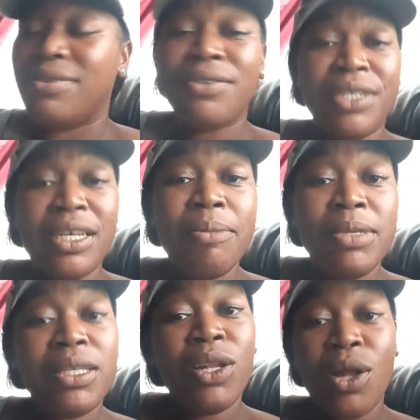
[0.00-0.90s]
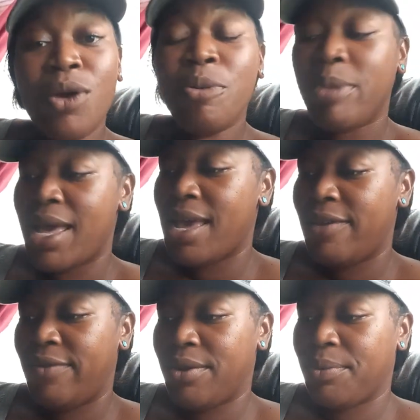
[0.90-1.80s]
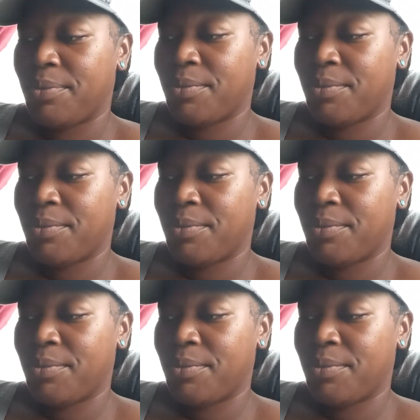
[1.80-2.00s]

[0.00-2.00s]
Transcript: for some is a learned behavior.